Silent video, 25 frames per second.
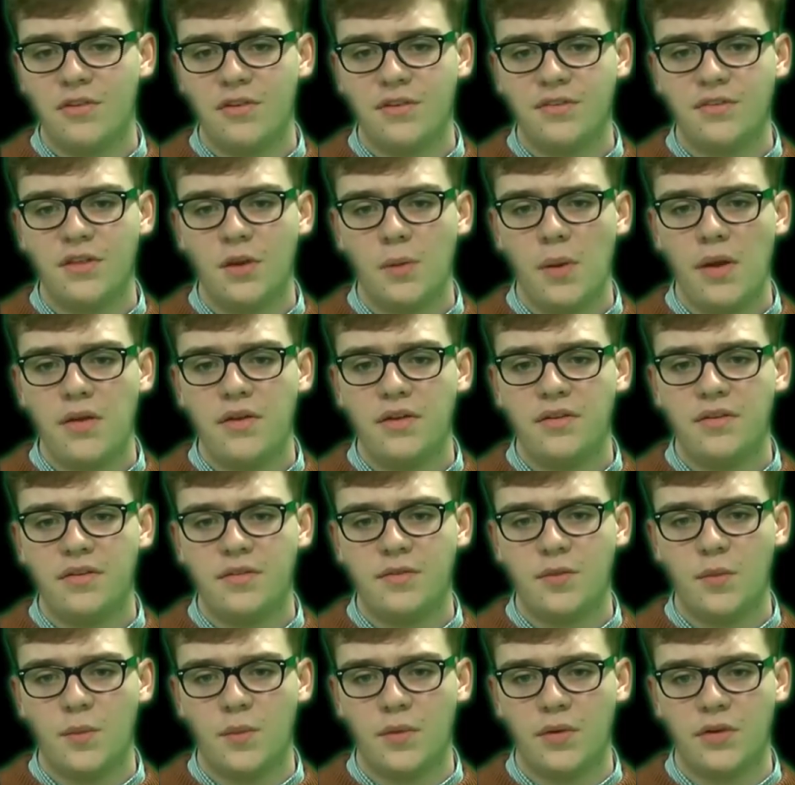there is no way to
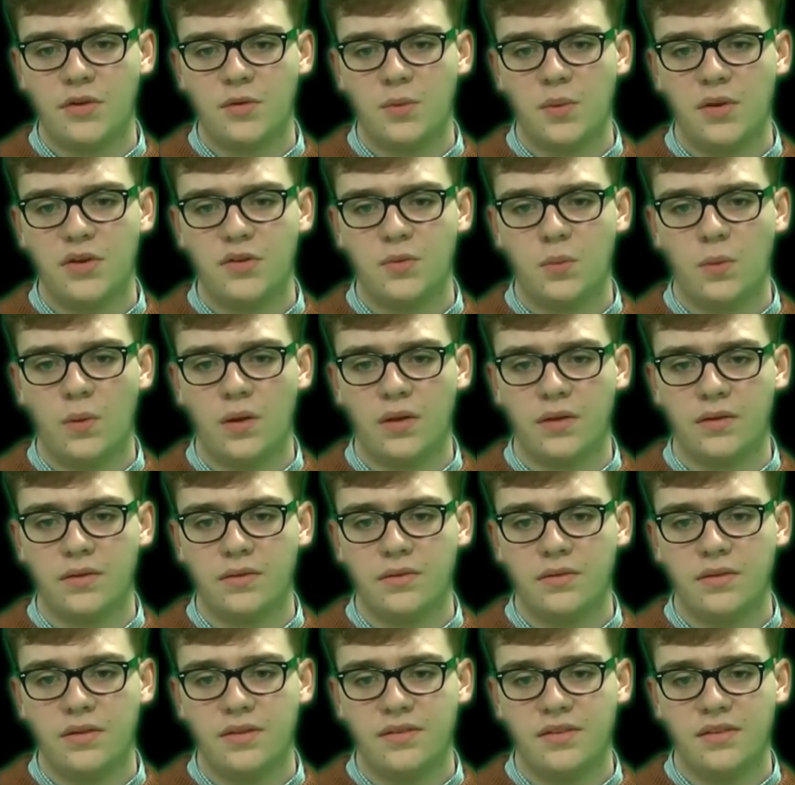distinguish which one
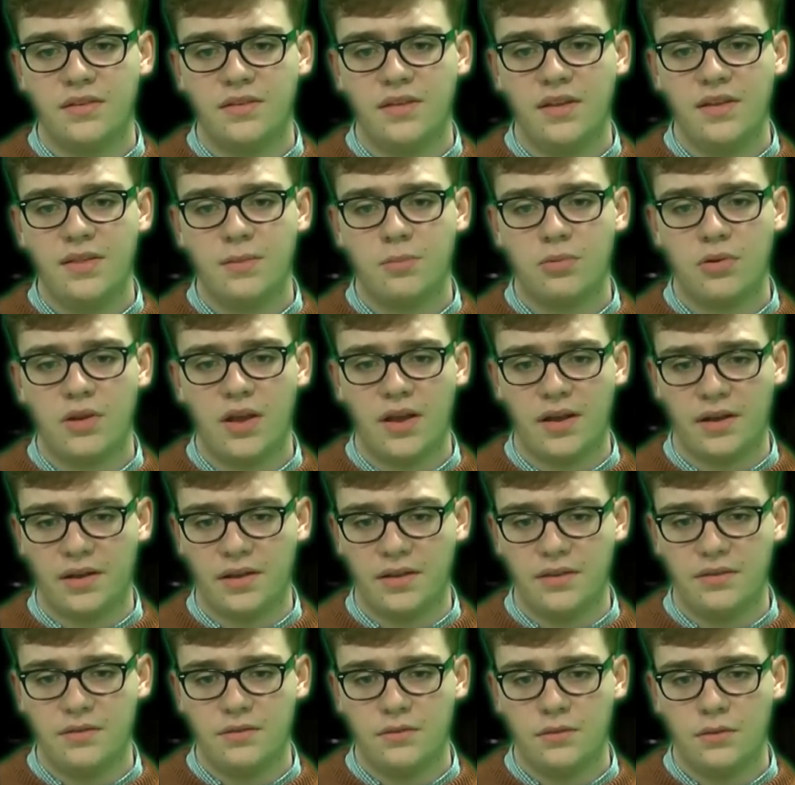is indeed the
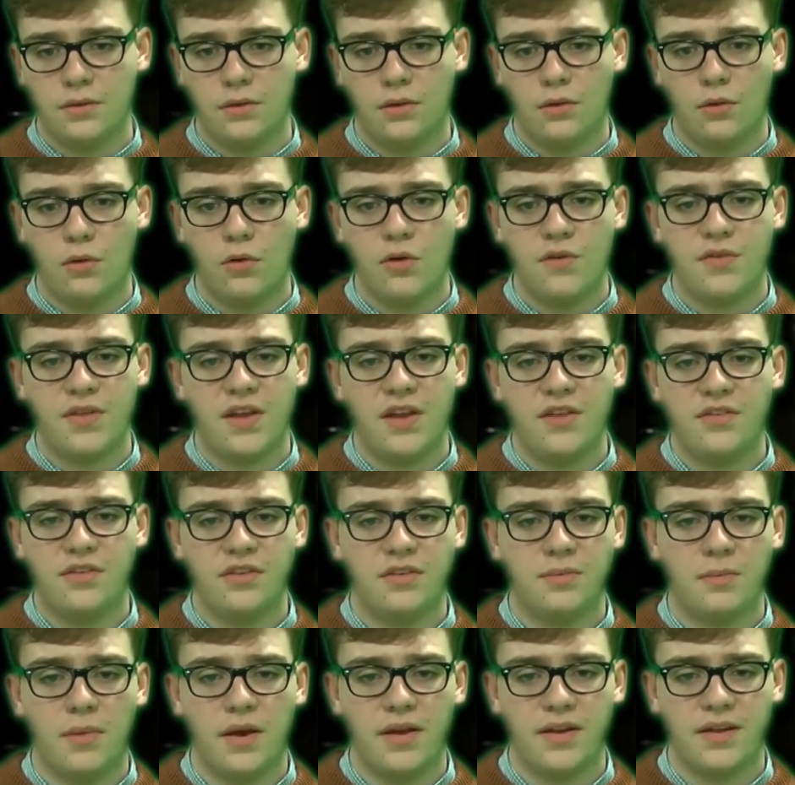protagonist, or if they are
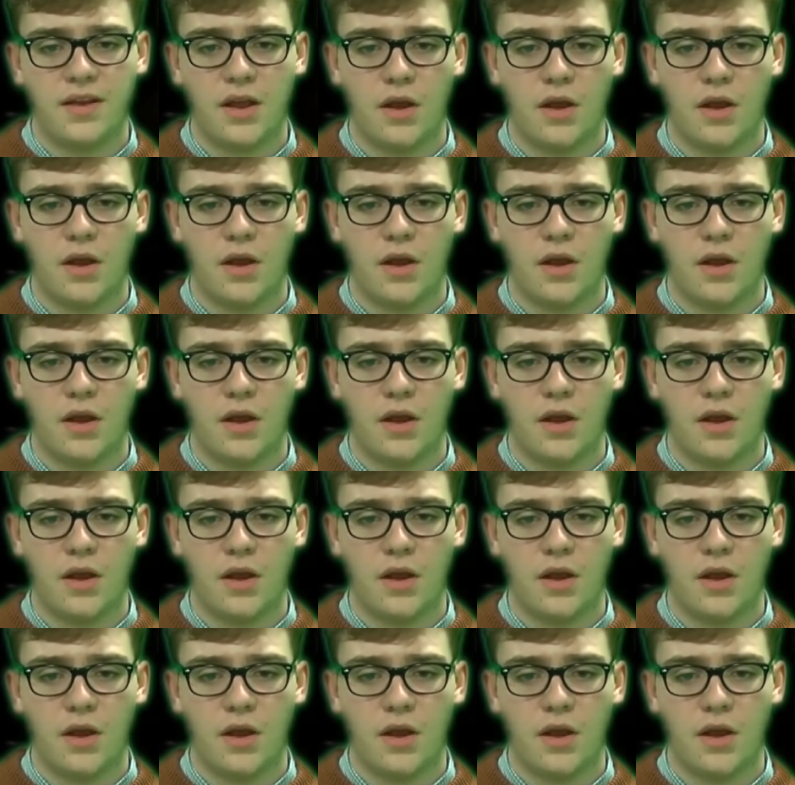just minor